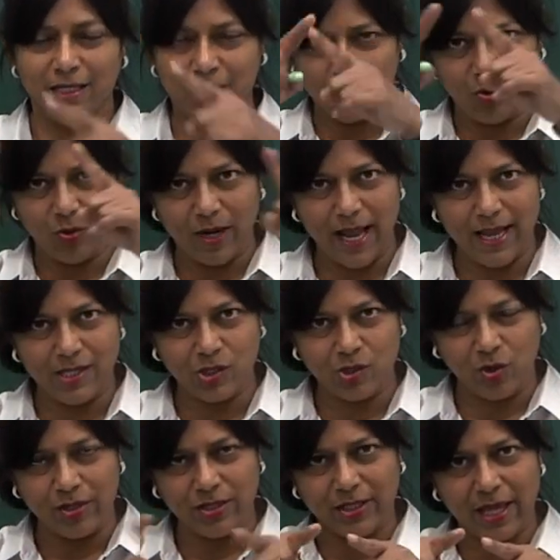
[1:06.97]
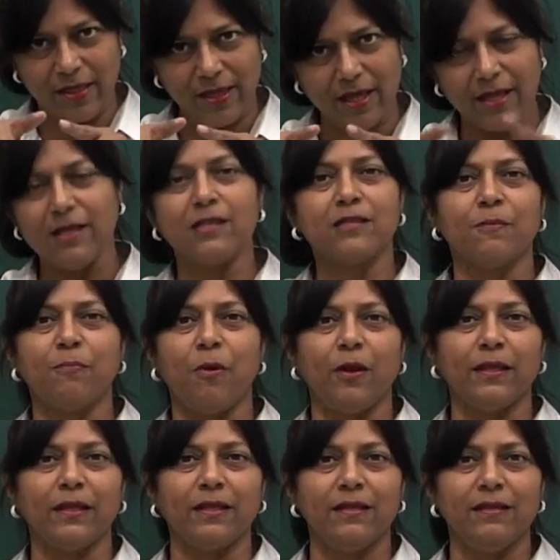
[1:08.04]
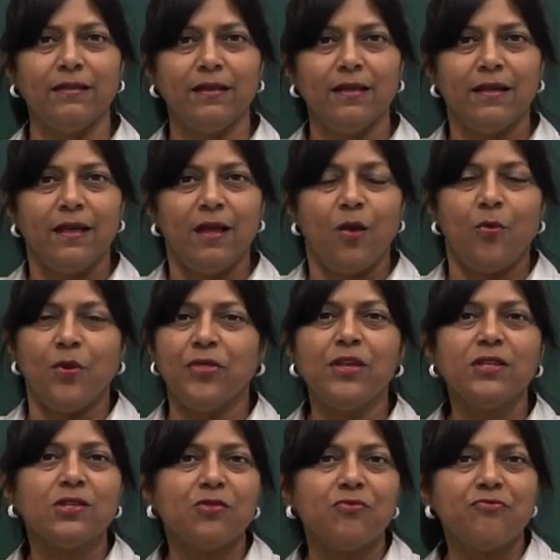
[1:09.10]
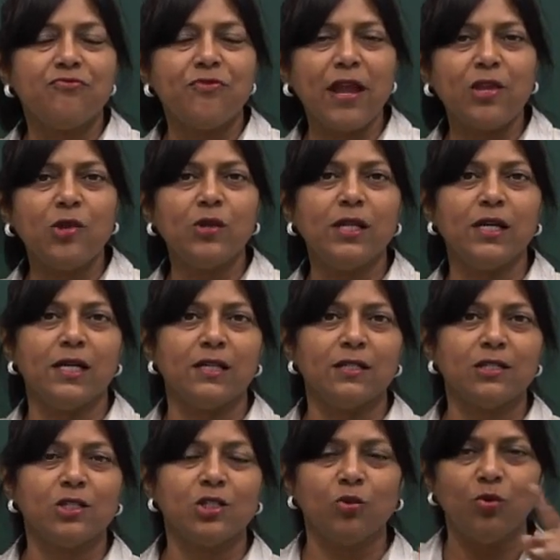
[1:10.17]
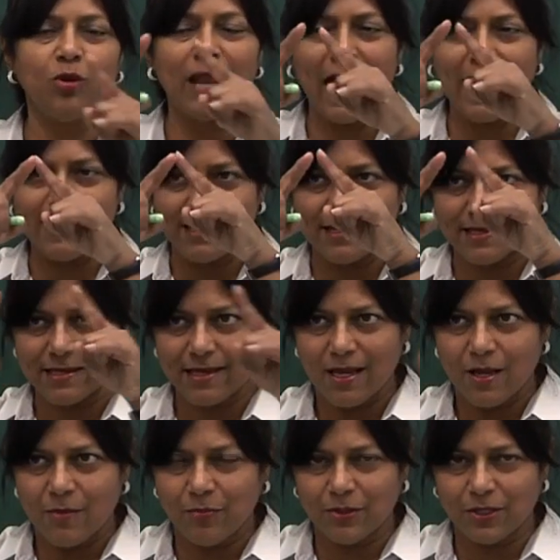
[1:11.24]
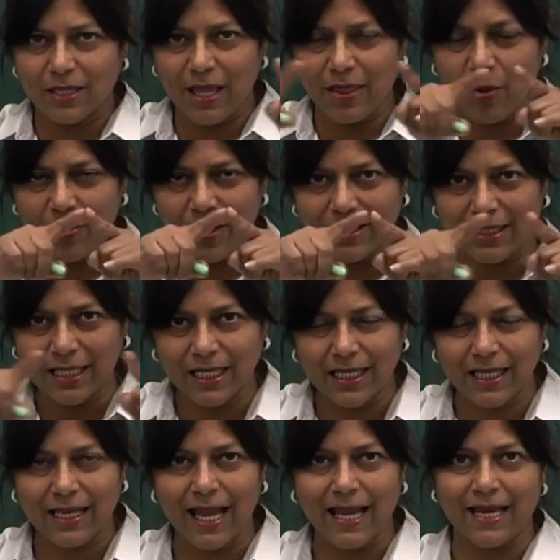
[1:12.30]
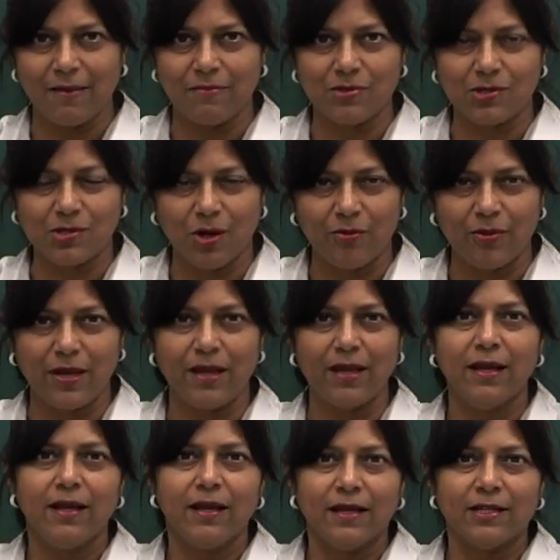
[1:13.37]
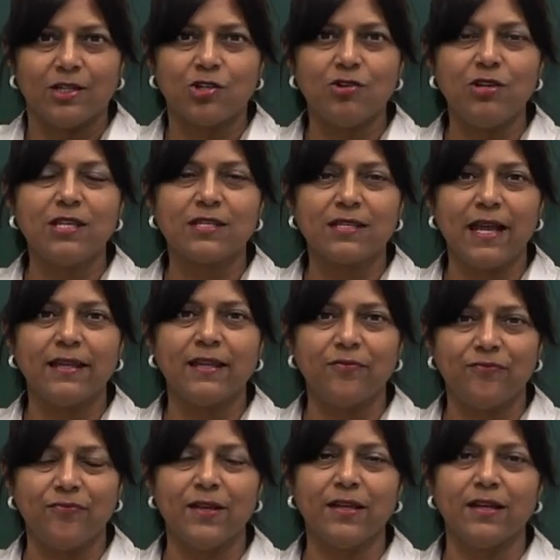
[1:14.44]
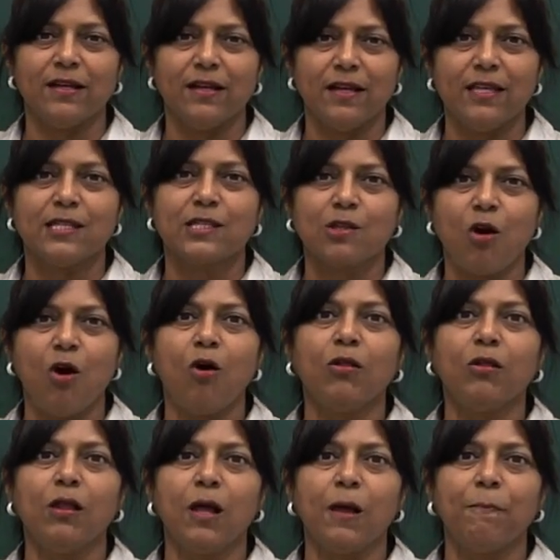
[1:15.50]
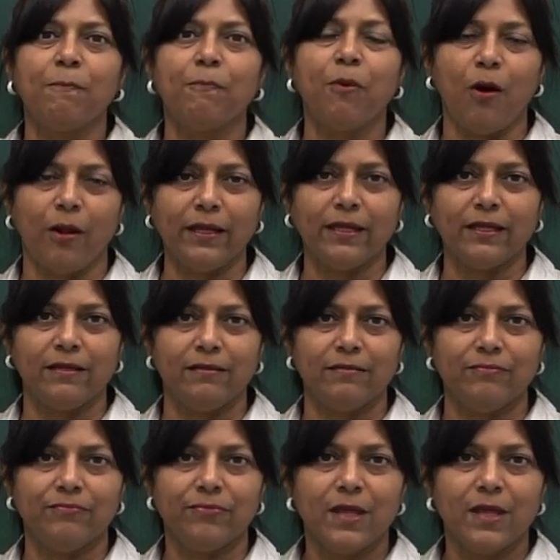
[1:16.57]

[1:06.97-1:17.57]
Two lines joined together is a polygon. Whether it's a regular two lines put together with a third line, a three-sided figure is called a polygon.